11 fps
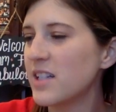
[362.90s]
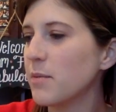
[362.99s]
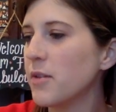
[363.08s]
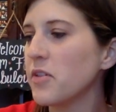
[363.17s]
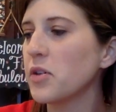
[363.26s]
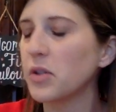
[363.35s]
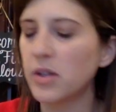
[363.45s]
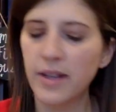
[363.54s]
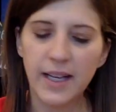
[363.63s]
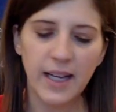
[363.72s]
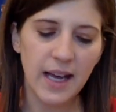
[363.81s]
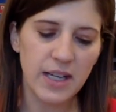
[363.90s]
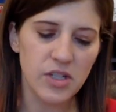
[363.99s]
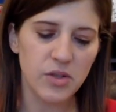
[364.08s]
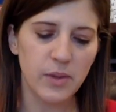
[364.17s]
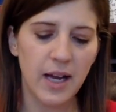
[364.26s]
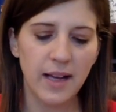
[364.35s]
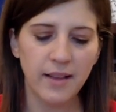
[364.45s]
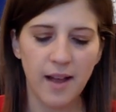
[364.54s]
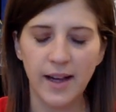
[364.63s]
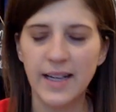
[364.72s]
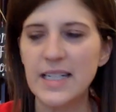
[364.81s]
some of you who are like, I just want to
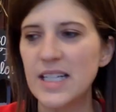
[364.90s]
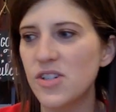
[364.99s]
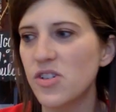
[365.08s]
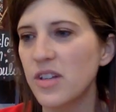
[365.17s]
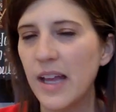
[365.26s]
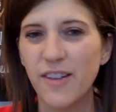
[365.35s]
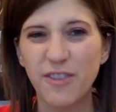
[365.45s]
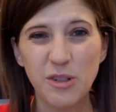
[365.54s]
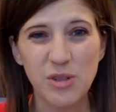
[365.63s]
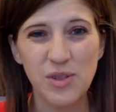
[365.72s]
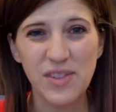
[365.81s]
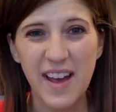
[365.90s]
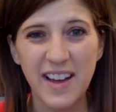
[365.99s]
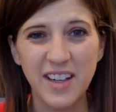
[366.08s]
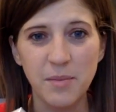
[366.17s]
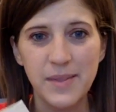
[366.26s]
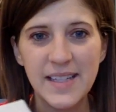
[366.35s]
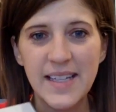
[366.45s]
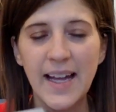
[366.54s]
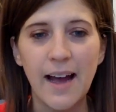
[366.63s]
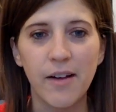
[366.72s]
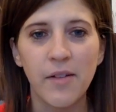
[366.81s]
unlock it digitally. If you do that, you're missing
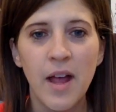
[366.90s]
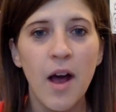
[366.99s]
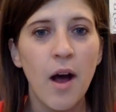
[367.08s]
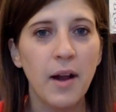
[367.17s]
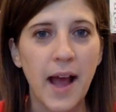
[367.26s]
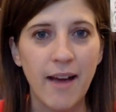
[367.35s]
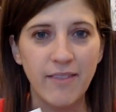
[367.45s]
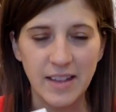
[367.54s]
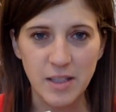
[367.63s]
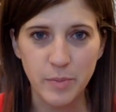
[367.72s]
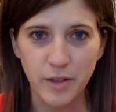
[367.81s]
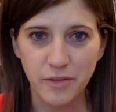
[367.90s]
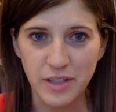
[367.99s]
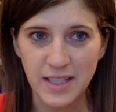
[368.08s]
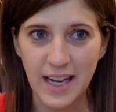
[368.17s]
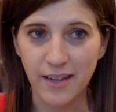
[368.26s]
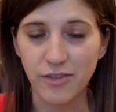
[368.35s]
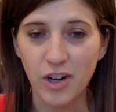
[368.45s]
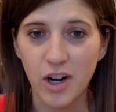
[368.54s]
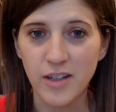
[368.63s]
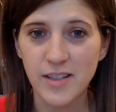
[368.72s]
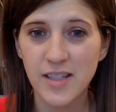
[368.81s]
out on having this beautiful stack of
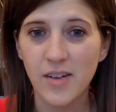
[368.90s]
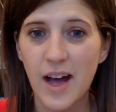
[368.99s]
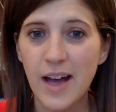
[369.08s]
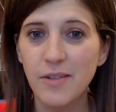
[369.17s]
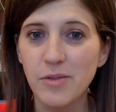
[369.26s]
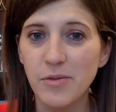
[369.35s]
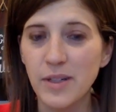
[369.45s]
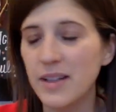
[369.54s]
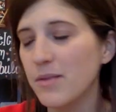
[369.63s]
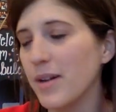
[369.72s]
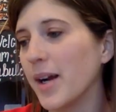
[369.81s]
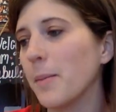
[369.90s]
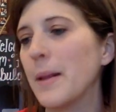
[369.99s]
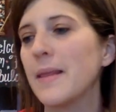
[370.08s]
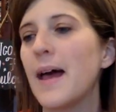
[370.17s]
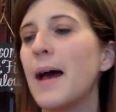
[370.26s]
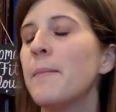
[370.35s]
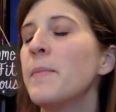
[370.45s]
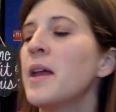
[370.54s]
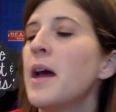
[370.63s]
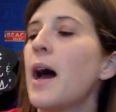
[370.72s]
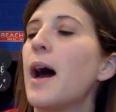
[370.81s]
cards. So I would really recommend that.
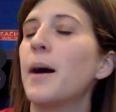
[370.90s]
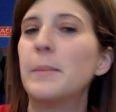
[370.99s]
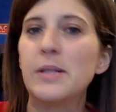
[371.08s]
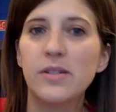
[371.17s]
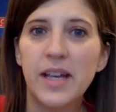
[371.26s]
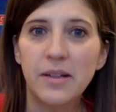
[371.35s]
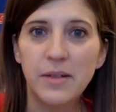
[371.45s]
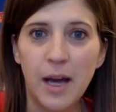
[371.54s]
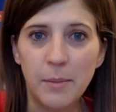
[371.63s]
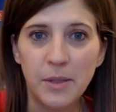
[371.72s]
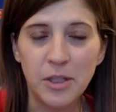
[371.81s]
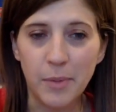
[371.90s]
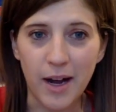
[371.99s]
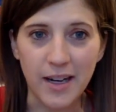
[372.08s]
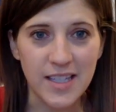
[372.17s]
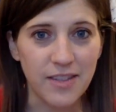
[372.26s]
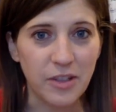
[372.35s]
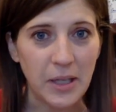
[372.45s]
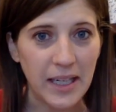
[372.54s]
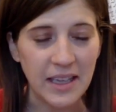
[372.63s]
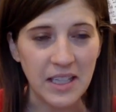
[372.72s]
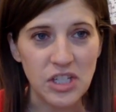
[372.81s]
So that'll come in your box if you're
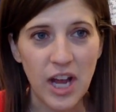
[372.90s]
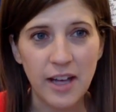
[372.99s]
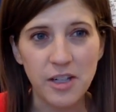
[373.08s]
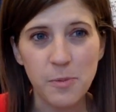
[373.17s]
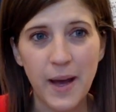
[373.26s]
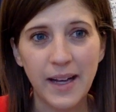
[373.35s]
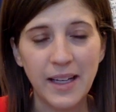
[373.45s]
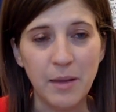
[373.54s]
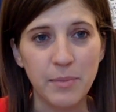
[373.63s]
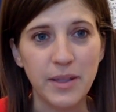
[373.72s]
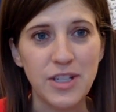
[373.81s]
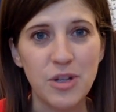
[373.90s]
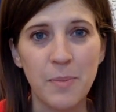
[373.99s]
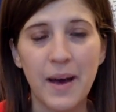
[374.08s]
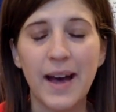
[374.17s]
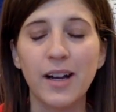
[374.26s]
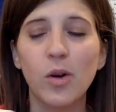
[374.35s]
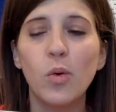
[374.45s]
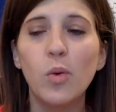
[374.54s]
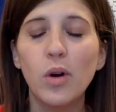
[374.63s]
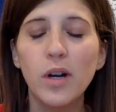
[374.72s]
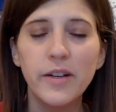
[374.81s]
getting the challenge pack, completion pack,
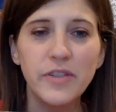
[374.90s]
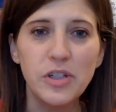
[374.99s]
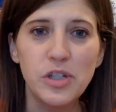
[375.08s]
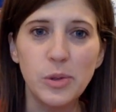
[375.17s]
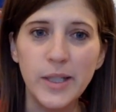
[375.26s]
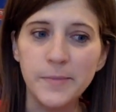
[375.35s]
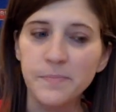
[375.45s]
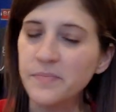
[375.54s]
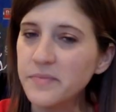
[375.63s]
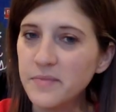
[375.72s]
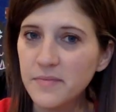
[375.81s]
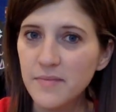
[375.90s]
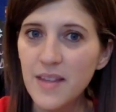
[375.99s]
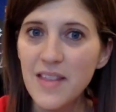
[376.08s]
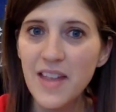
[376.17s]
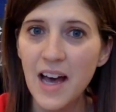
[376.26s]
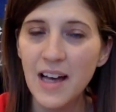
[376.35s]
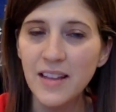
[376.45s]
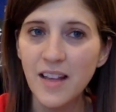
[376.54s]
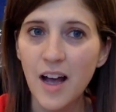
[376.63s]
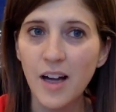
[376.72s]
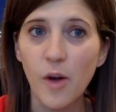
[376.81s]
or if you're doing the
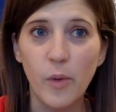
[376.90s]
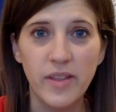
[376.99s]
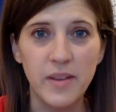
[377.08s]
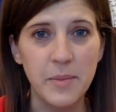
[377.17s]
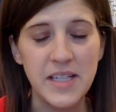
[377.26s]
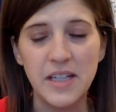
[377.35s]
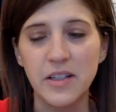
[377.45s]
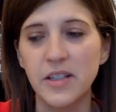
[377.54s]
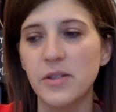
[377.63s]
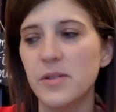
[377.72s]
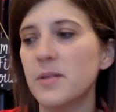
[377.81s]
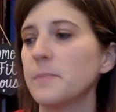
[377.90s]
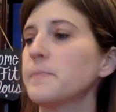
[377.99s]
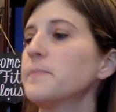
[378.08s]
unlock with the materials.